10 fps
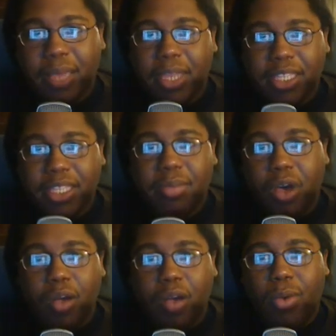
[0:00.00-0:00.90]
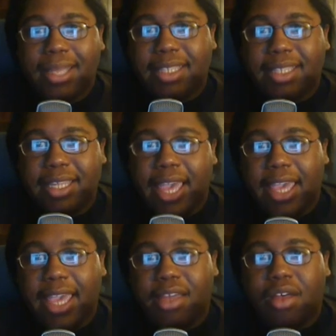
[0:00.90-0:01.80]
I'm
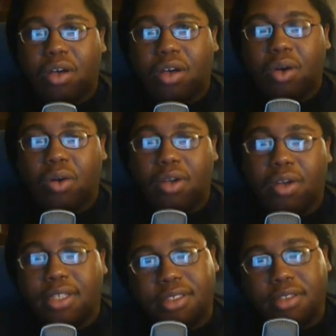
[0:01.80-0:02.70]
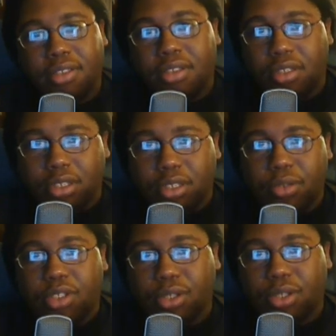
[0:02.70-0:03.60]
NMRYDA on
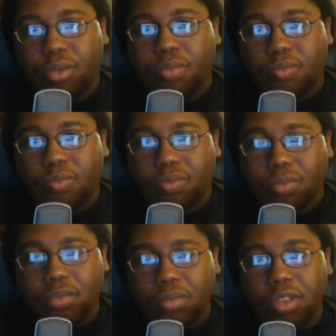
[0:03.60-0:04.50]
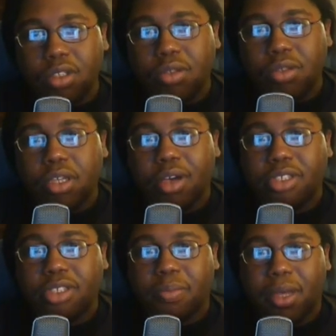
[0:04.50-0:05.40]
YouTube. You can go
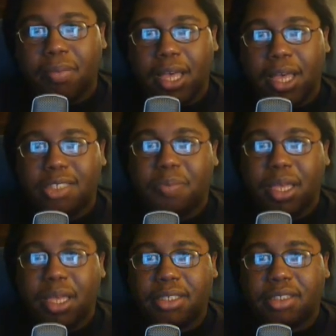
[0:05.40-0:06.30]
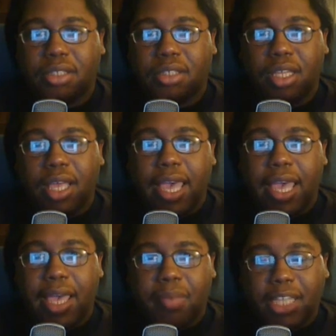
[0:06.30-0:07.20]
to my MySpace
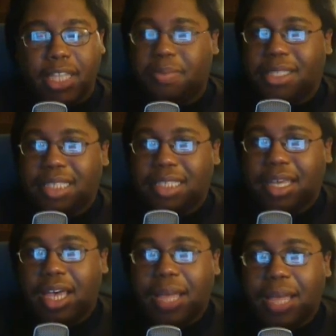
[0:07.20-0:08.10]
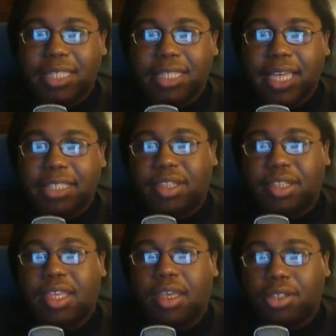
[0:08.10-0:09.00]
at
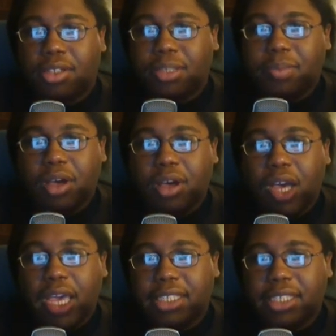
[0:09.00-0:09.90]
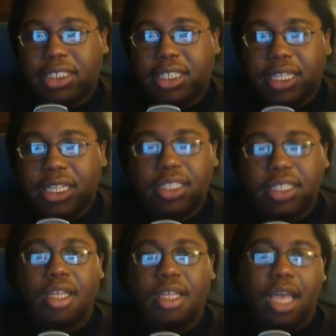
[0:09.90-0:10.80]
myspace.com/theultimaterage.
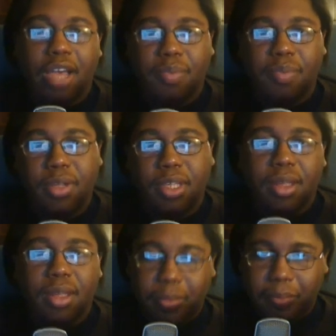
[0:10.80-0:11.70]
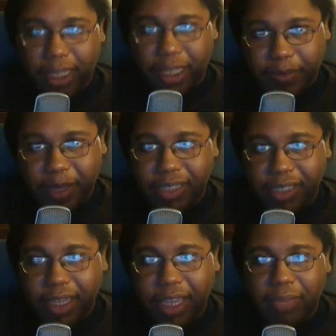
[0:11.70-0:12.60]
I repeat,
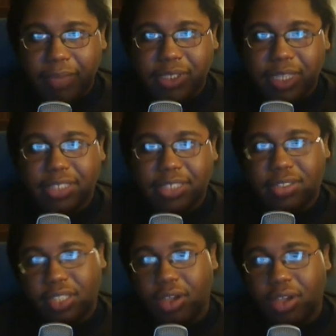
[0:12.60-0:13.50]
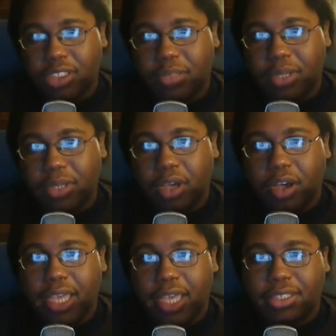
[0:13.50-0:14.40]

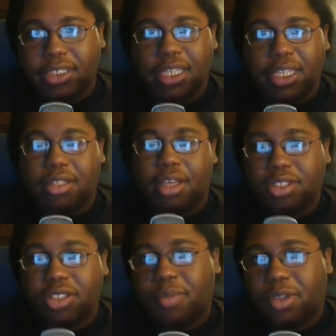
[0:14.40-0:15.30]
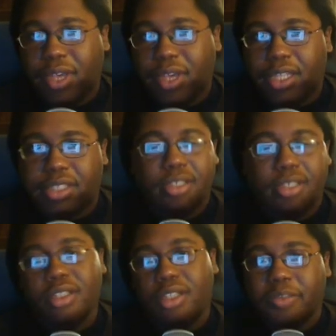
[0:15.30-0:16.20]
myspace.com/theultimaterage, the ultimate rage.
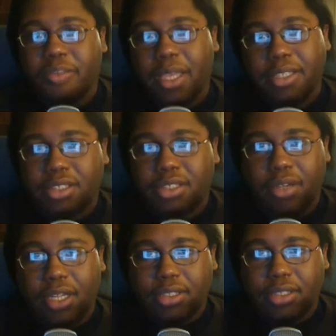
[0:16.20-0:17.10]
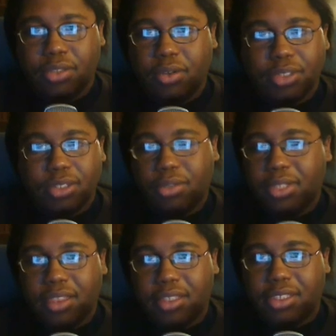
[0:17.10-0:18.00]
No spaces, no underscores, no
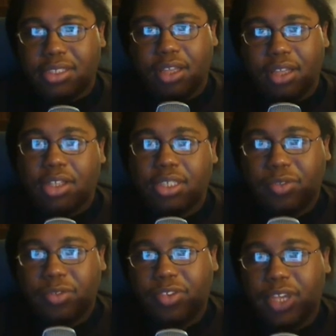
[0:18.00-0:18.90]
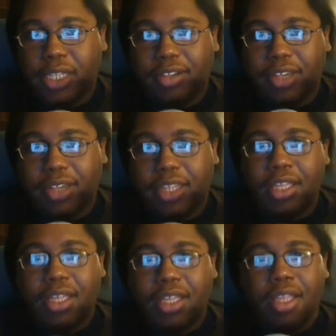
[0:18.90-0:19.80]
nothing. Just the ultimate rage, all right?
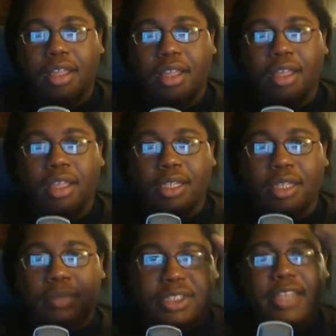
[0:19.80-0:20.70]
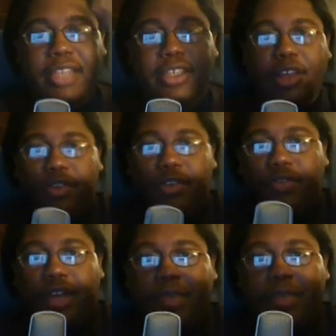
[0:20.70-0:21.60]
Signing off.
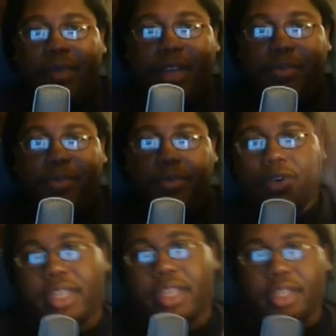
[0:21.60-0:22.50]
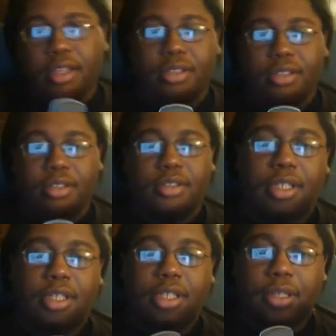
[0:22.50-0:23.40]
Holla back at your boy.
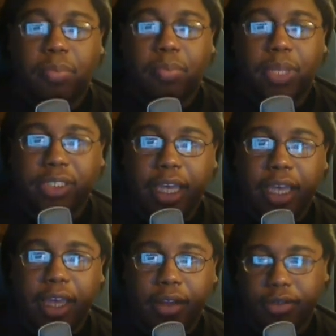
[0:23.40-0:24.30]
Peace out.